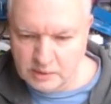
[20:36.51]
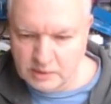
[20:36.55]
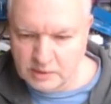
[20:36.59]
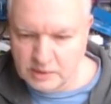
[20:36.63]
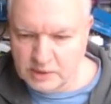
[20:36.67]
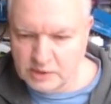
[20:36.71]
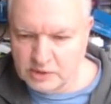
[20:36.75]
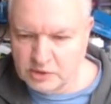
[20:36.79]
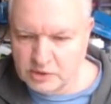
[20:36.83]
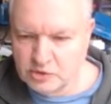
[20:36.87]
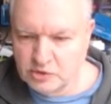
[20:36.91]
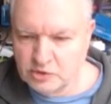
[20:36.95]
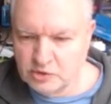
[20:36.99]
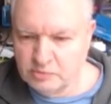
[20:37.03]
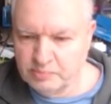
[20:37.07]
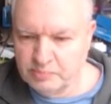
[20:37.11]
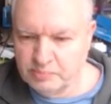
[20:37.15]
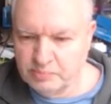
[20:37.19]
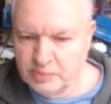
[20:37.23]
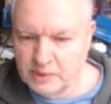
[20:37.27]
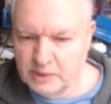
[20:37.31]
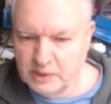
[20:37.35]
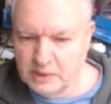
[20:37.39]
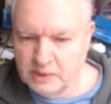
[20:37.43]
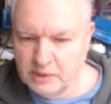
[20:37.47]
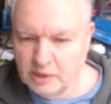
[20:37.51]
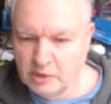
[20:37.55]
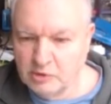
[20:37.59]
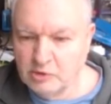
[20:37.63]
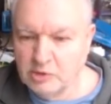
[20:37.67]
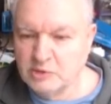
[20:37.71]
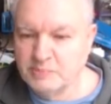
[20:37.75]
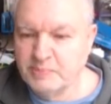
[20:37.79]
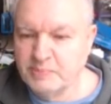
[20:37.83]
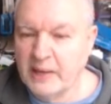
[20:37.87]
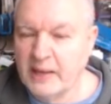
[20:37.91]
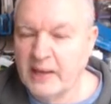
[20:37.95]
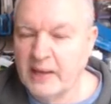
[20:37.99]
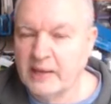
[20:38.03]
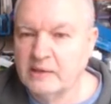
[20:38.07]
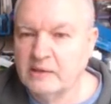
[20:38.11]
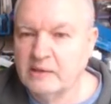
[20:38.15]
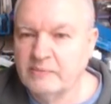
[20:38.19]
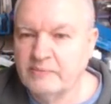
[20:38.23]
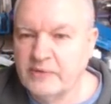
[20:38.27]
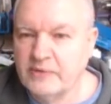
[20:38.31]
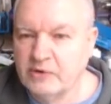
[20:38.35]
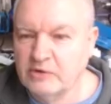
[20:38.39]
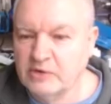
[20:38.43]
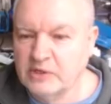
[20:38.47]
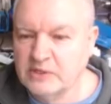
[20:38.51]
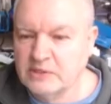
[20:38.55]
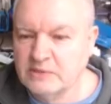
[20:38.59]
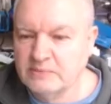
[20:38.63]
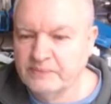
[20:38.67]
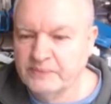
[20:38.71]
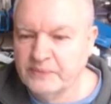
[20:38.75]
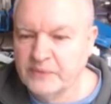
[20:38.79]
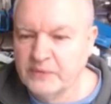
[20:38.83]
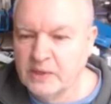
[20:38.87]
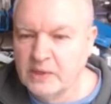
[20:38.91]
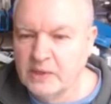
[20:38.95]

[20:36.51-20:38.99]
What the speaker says: That should be... Oh, no, it's black. There it is.